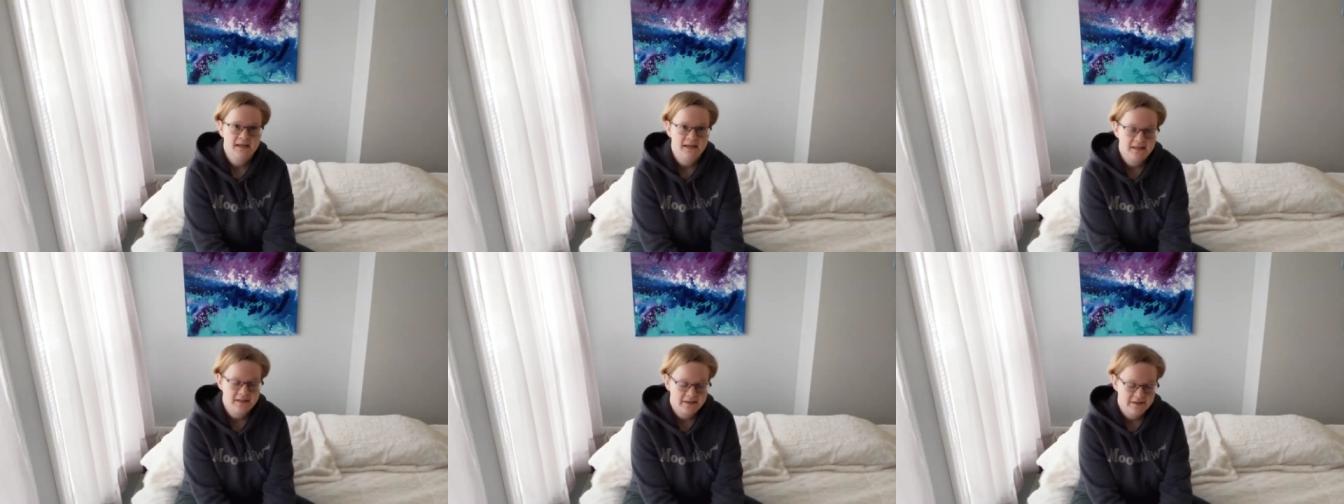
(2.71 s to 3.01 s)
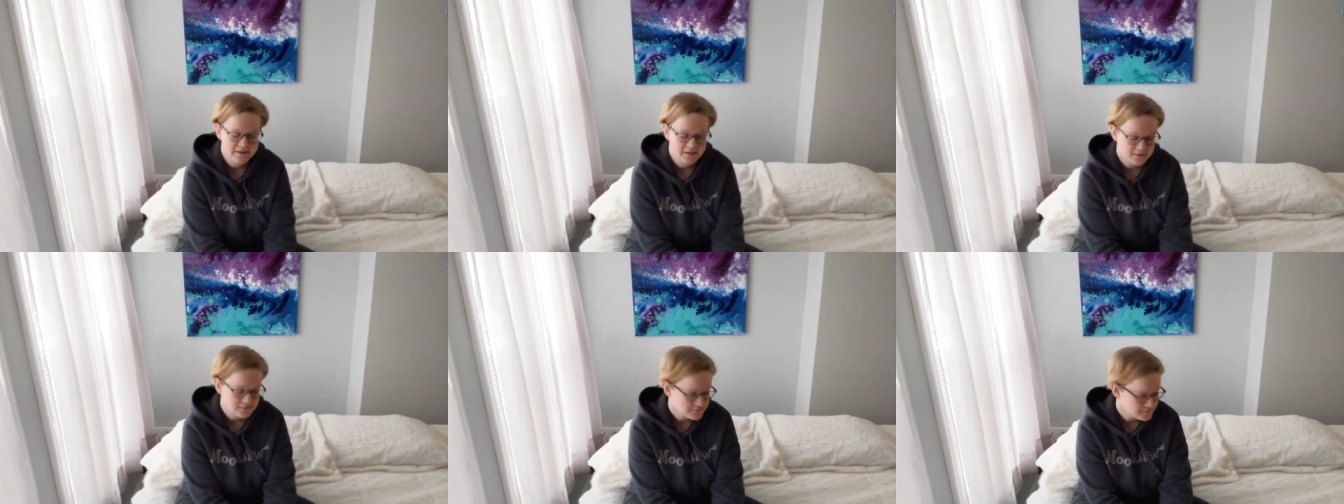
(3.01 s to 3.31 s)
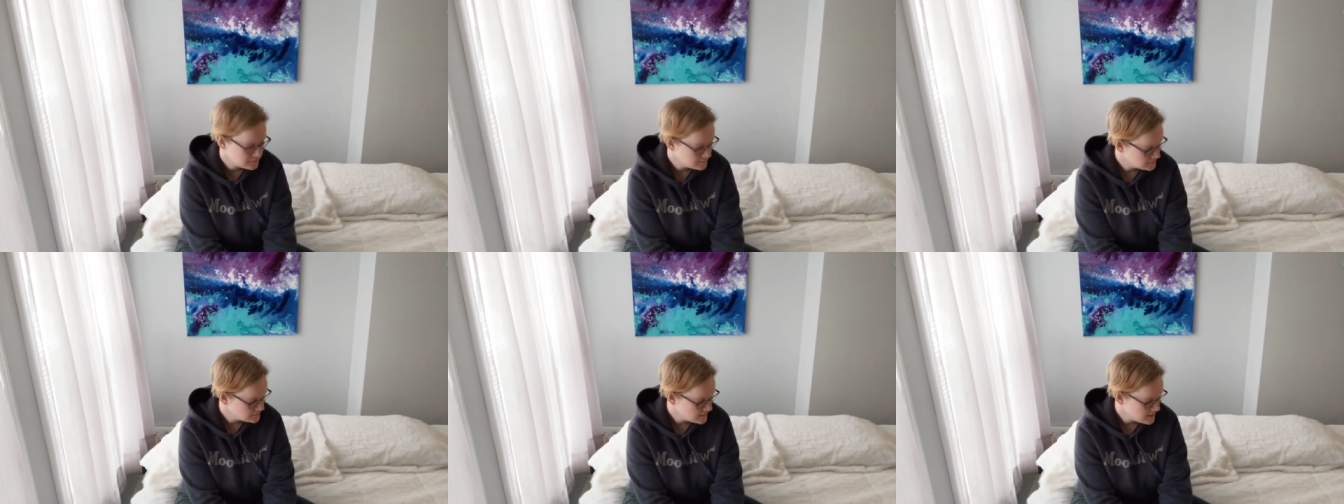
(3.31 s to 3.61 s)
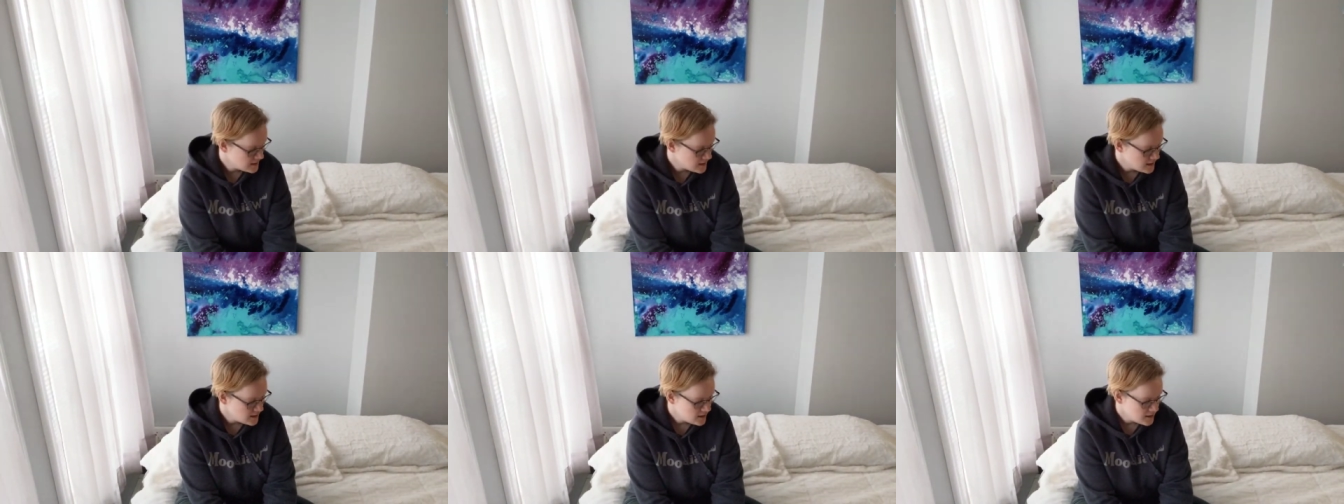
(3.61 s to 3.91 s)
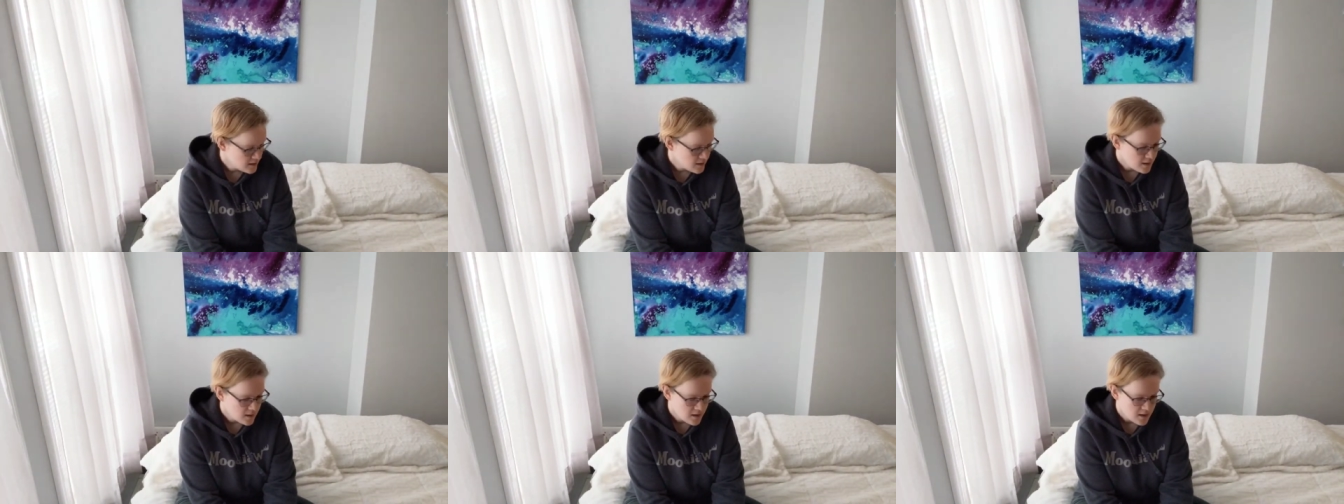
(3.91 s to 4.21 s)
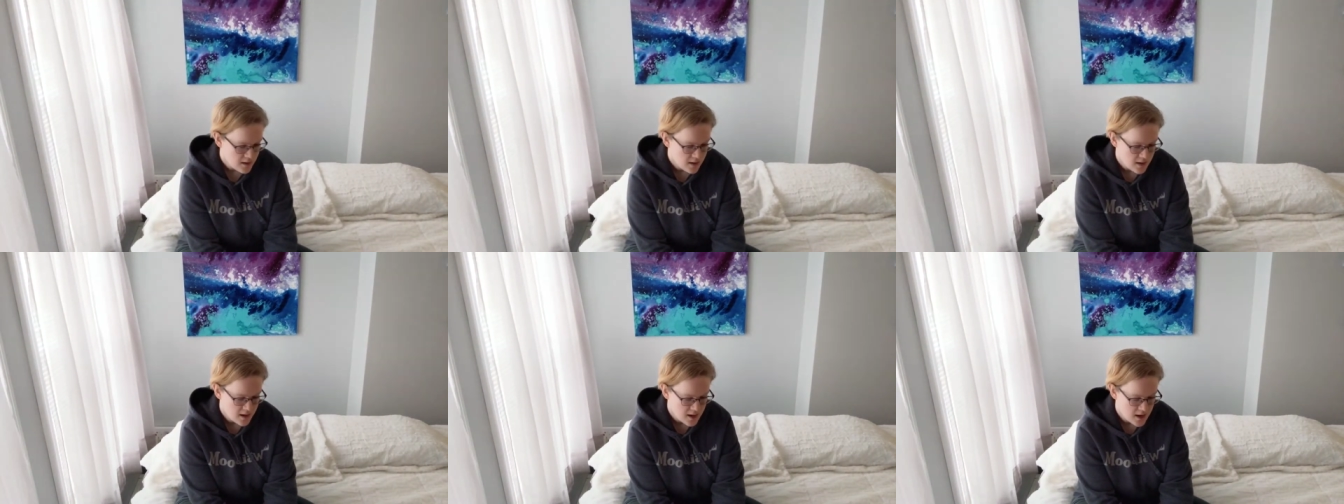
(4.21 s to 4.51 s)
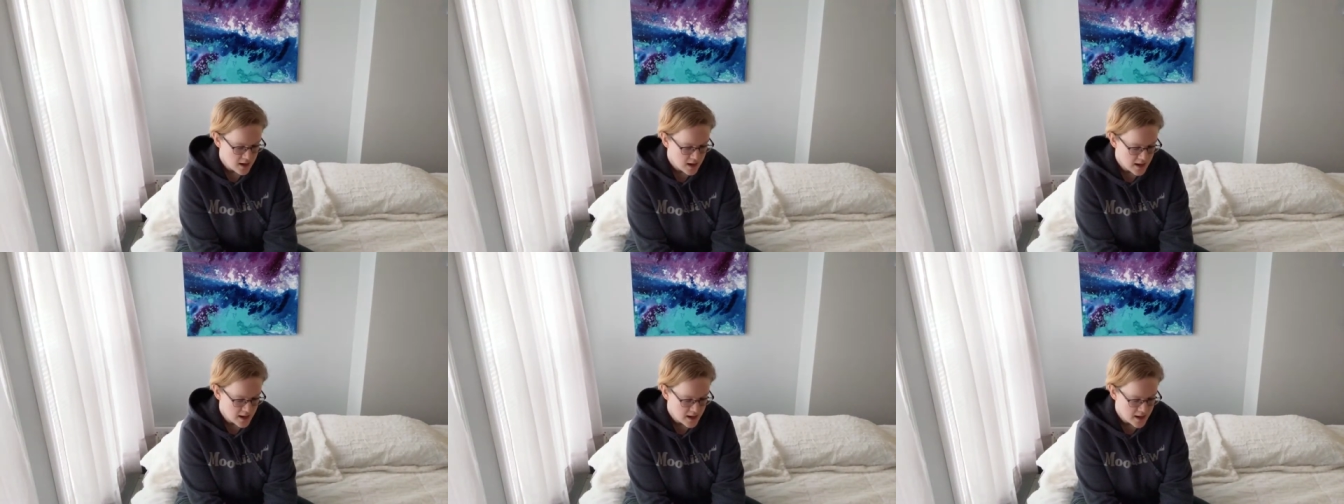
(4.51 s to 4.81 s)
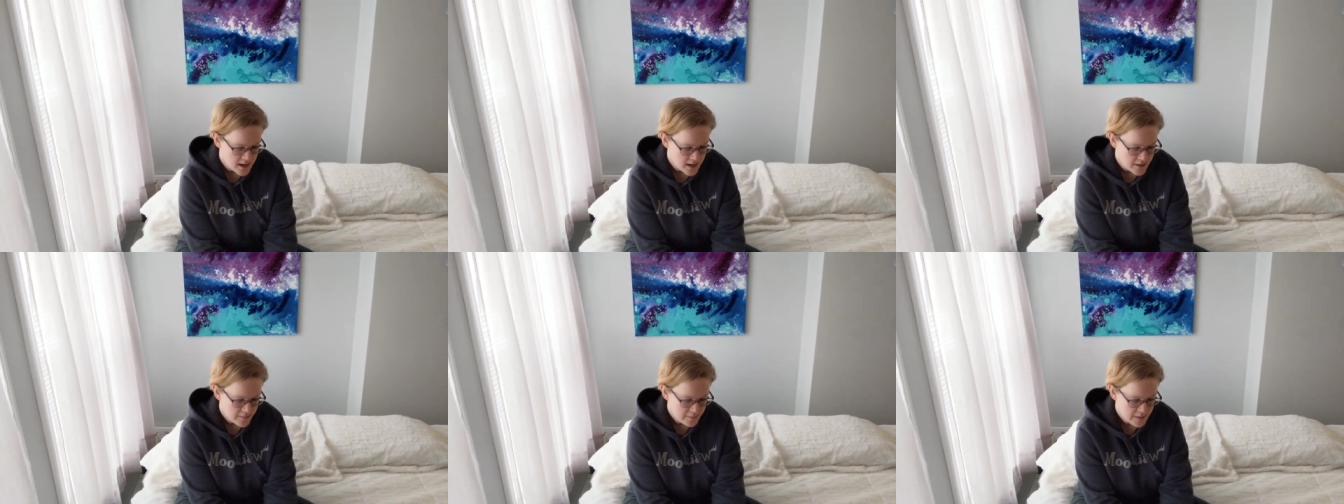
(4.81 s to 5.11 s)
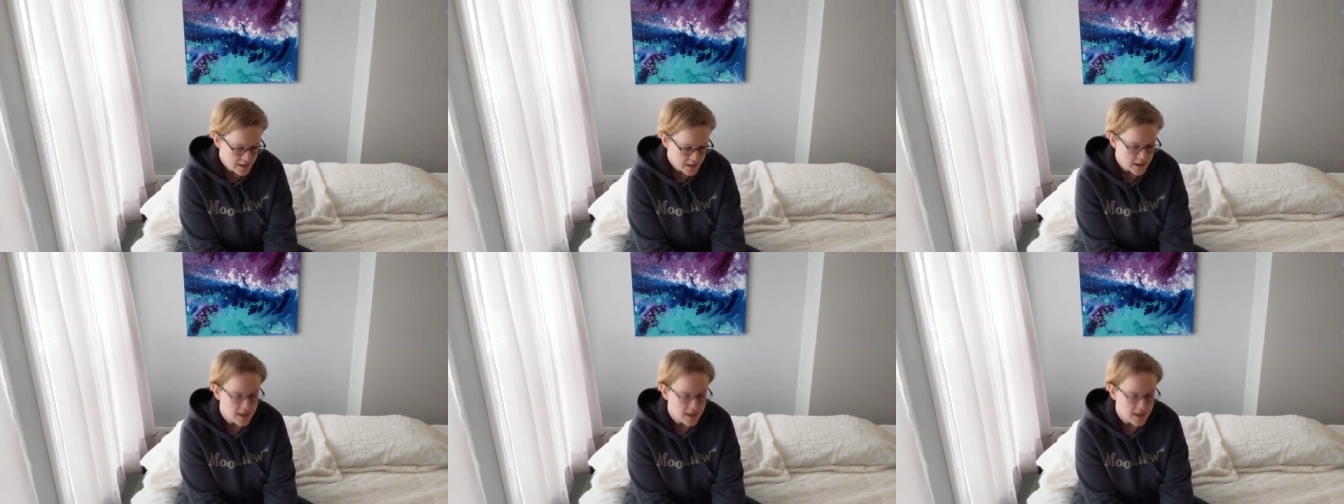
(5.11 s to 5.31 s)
there. Um,